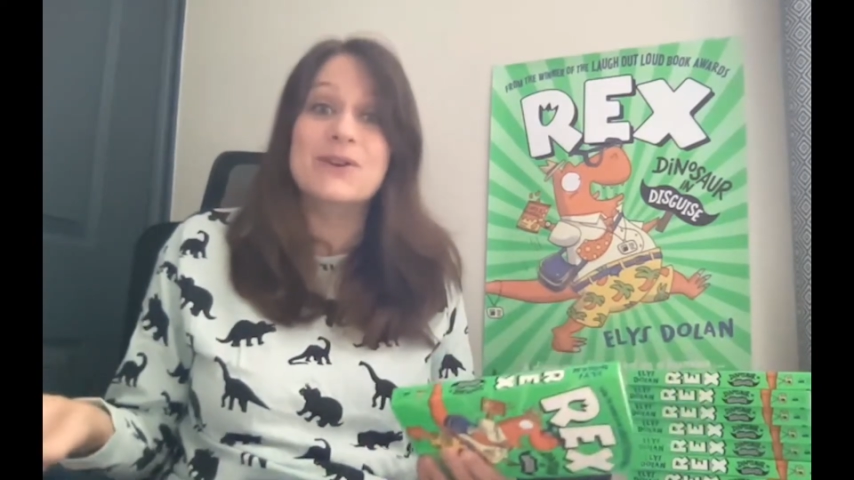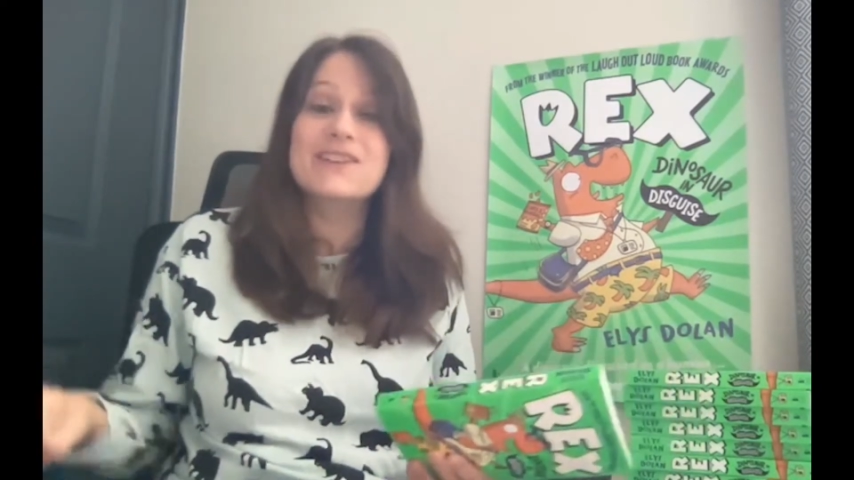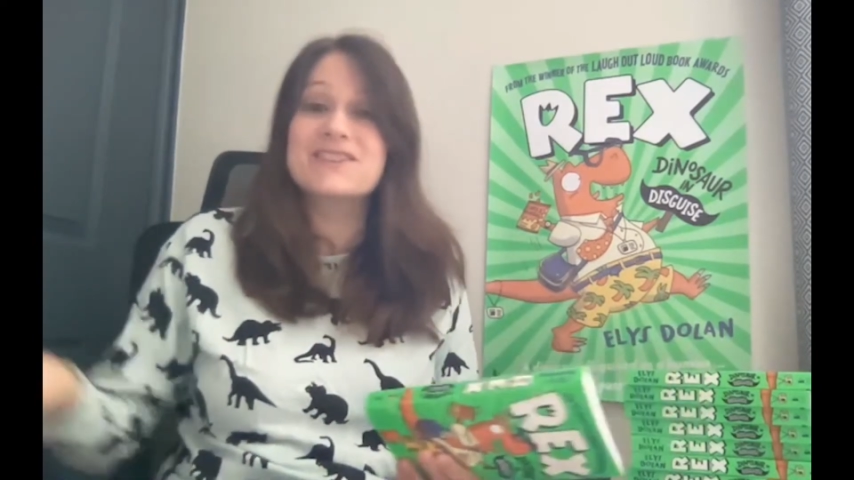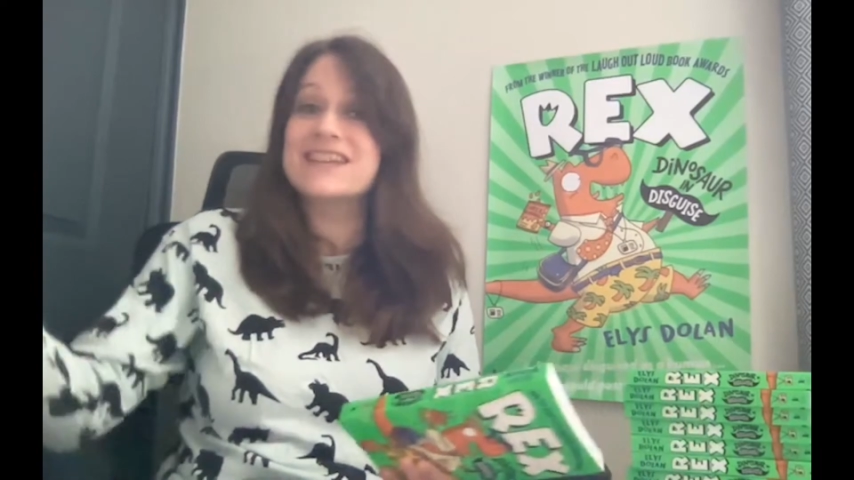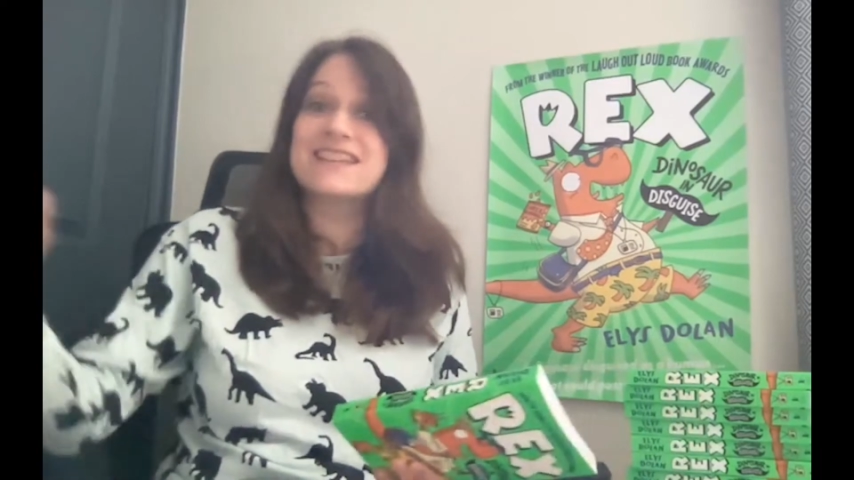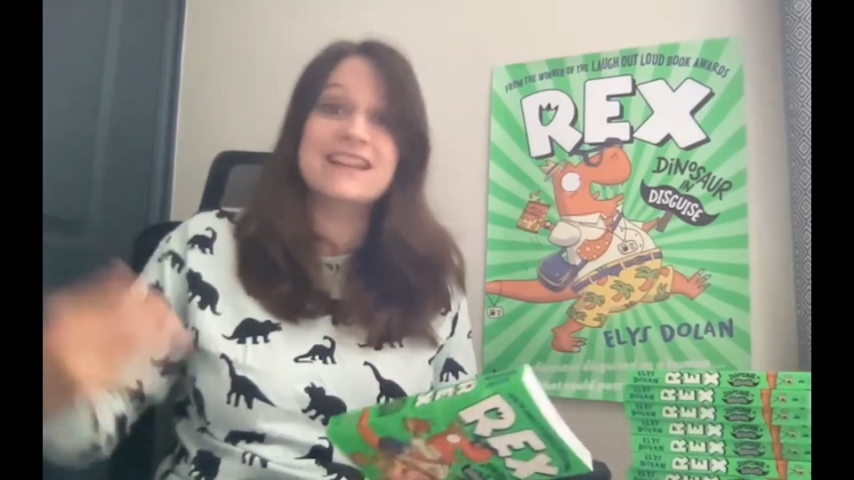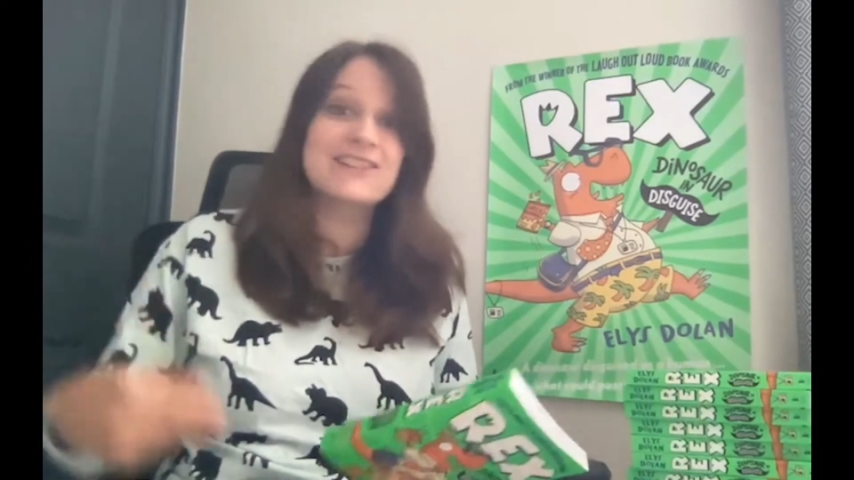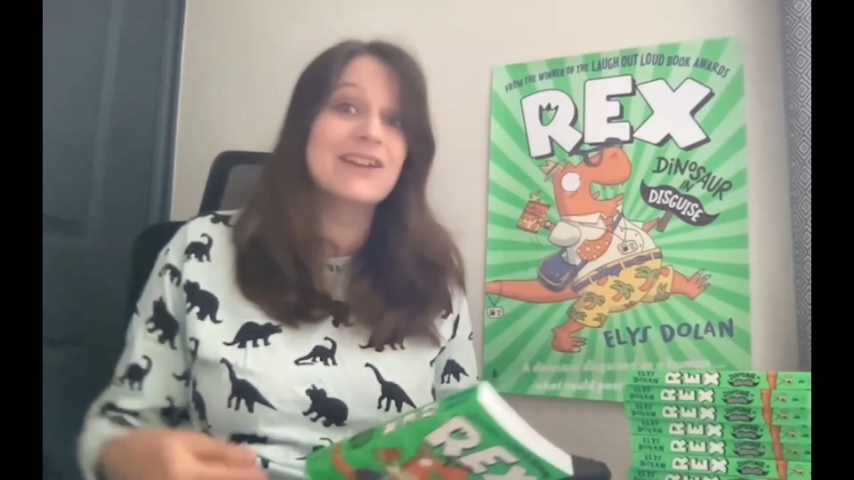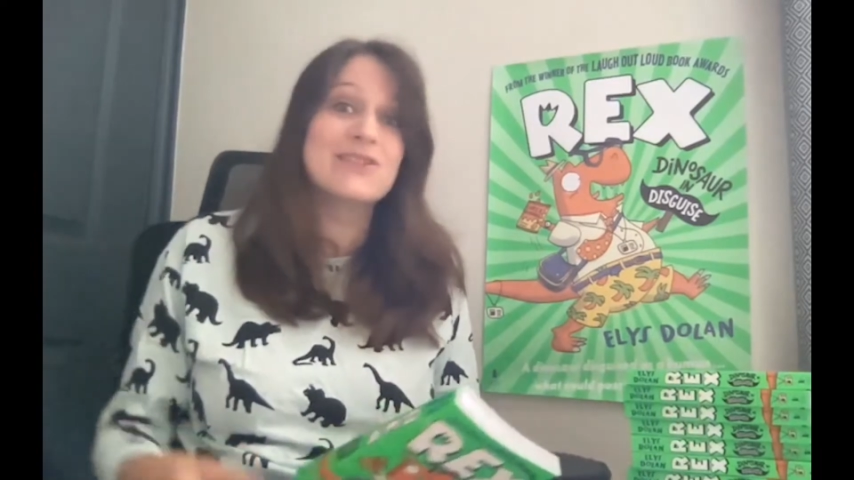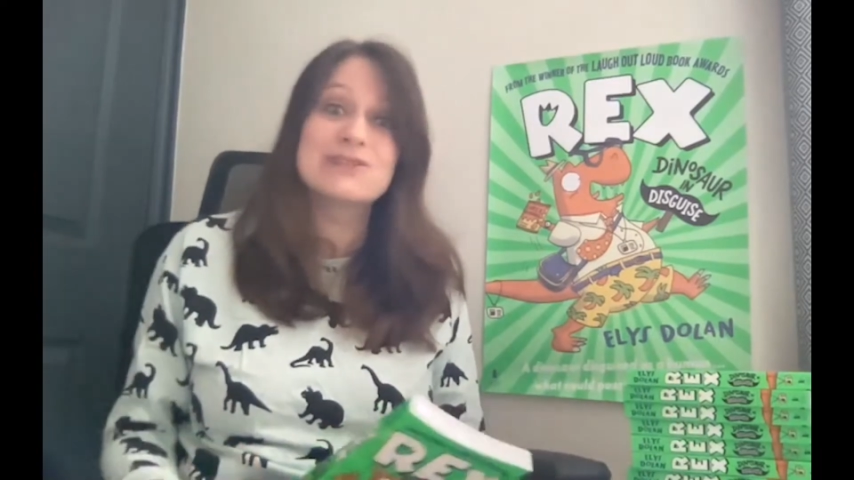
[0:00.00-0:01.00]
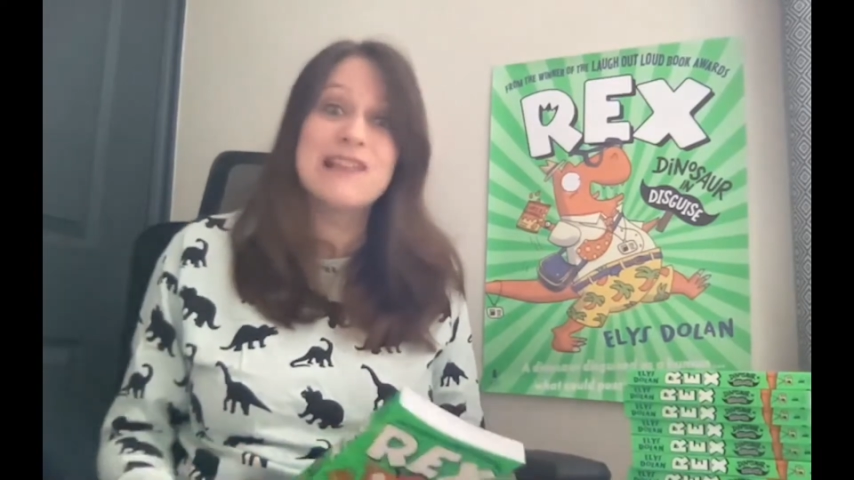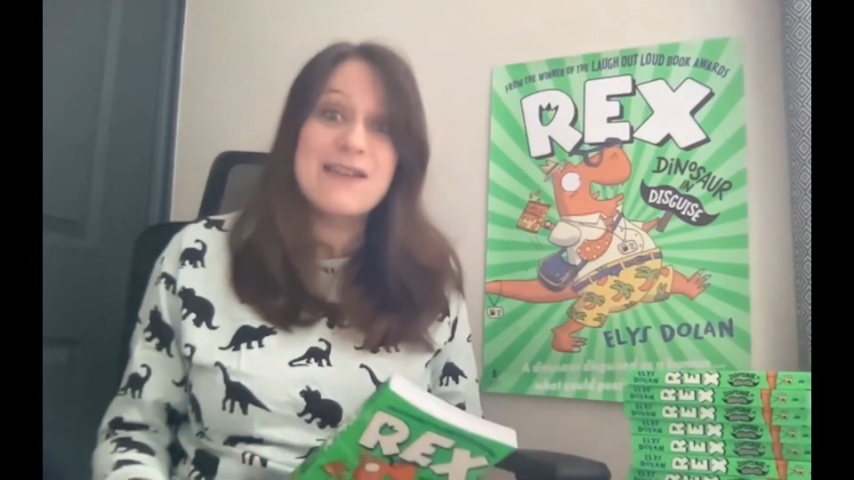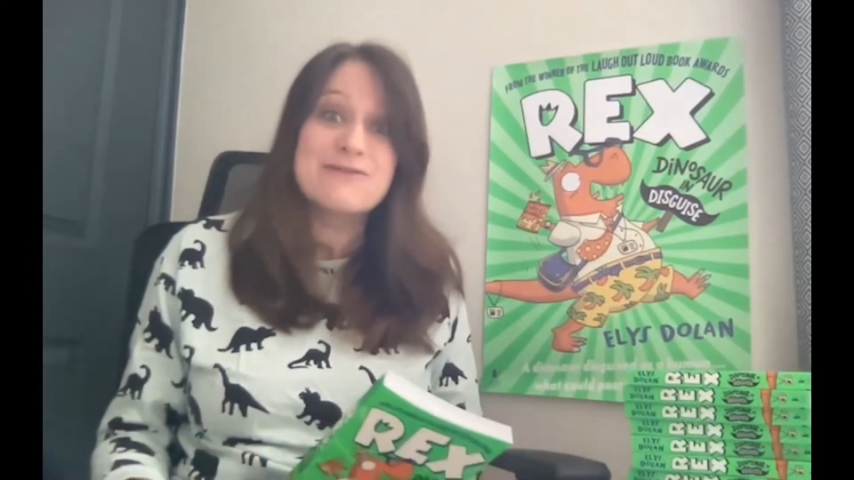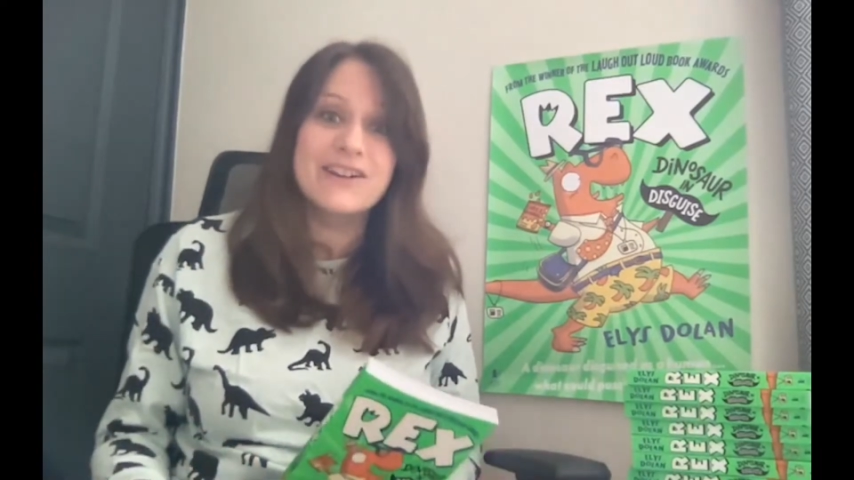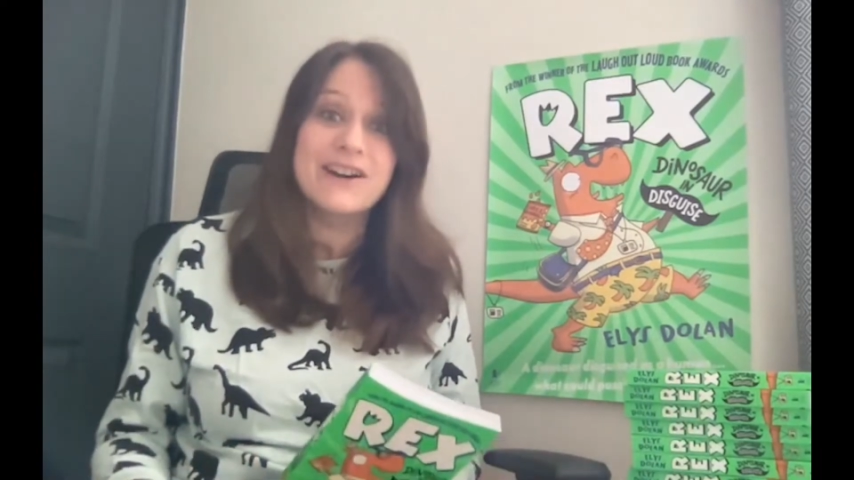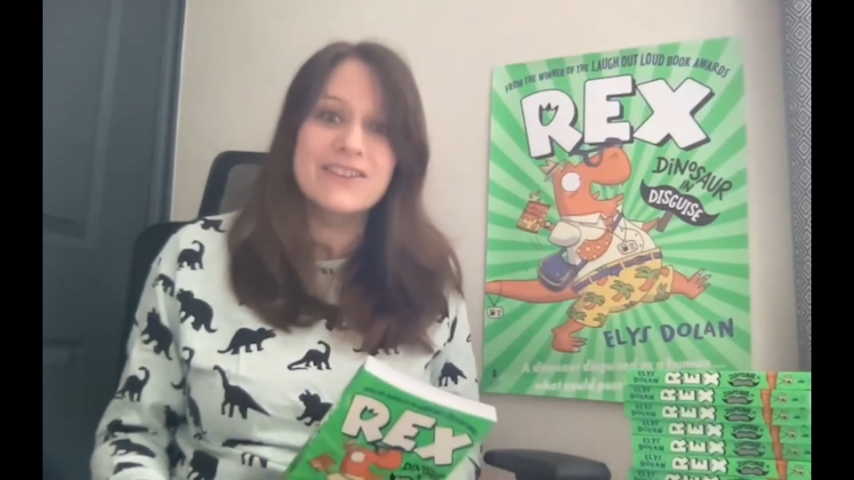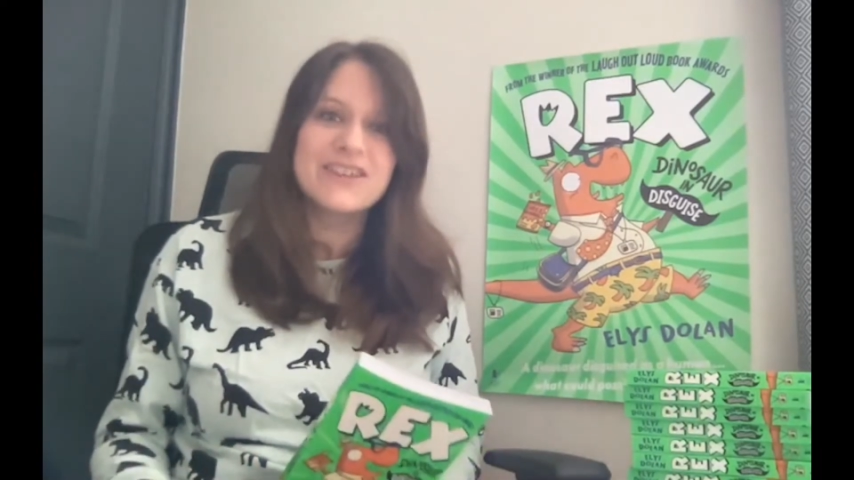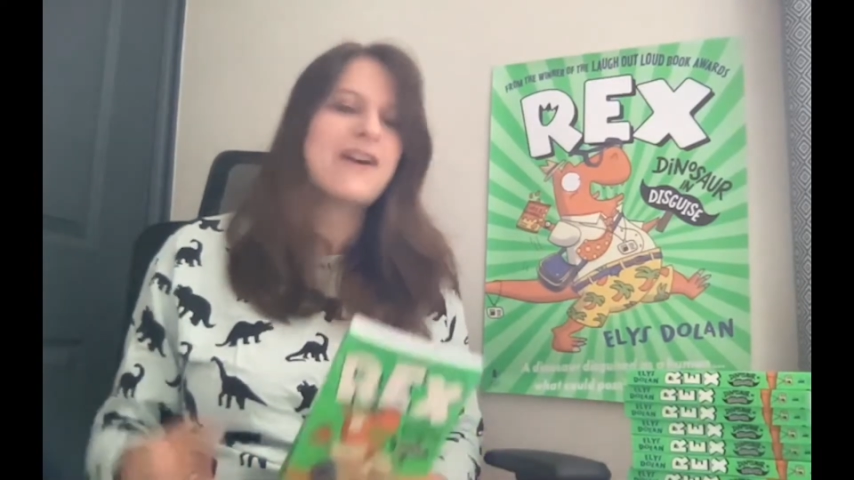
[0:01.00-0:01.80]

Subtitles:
and she's your local lifeguard.